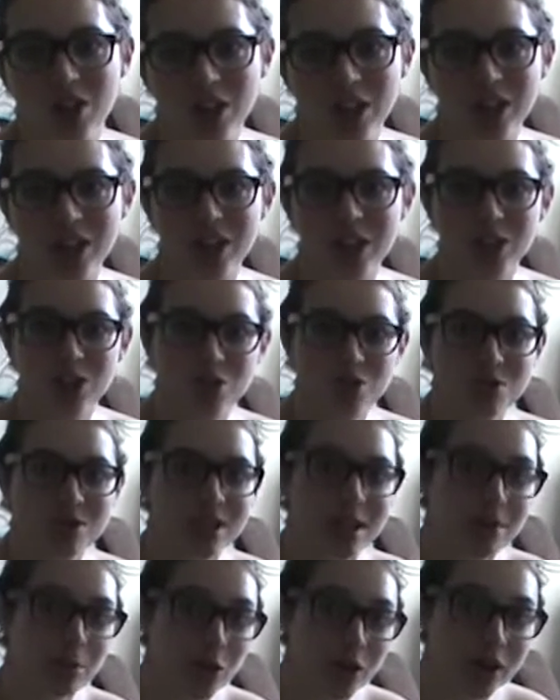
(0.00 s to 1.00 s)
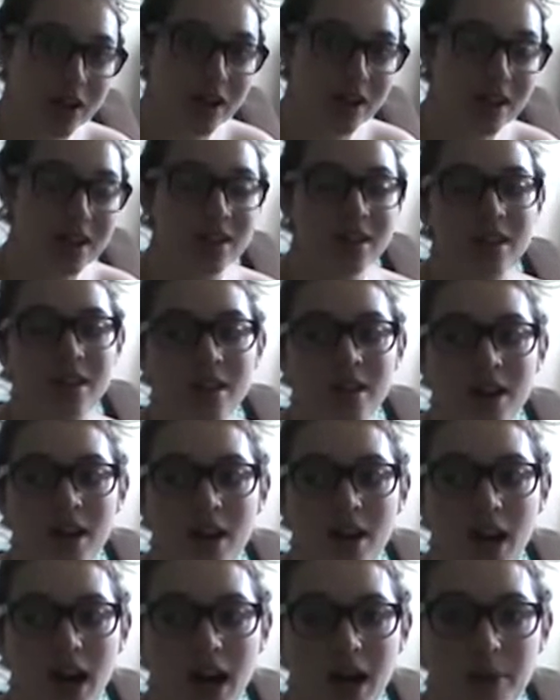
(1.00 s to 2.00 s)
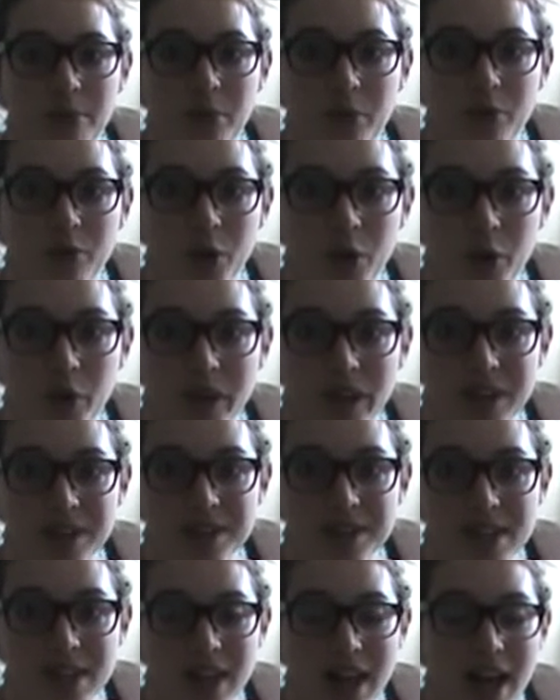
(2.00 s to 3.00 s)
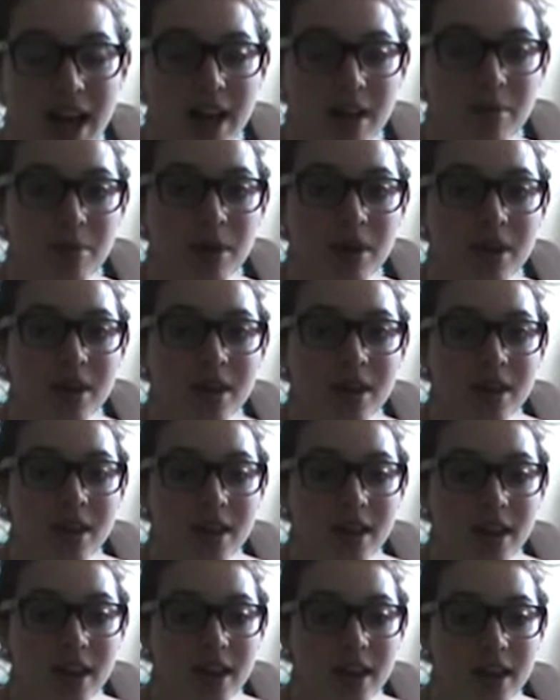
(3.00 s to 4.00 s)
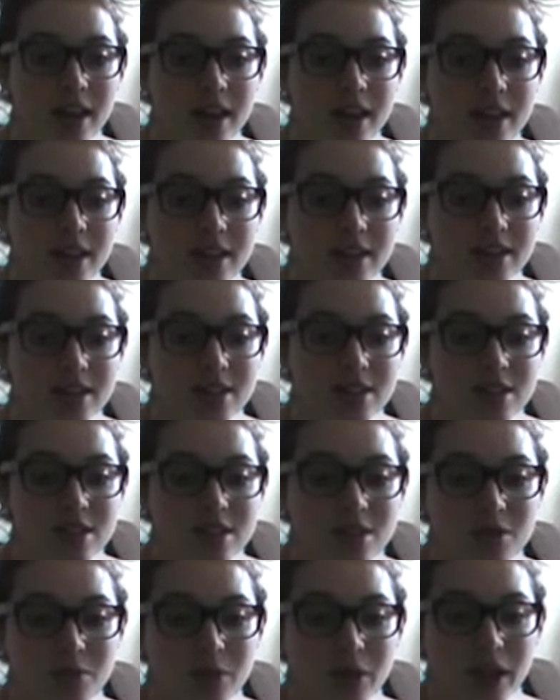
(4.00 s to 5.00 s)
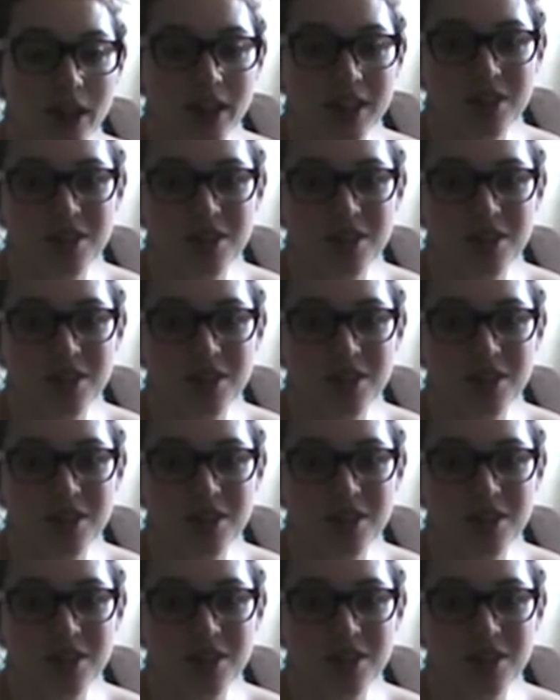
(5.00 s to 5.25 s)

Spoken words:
on a Tuesday morning before going into the lab, and what I like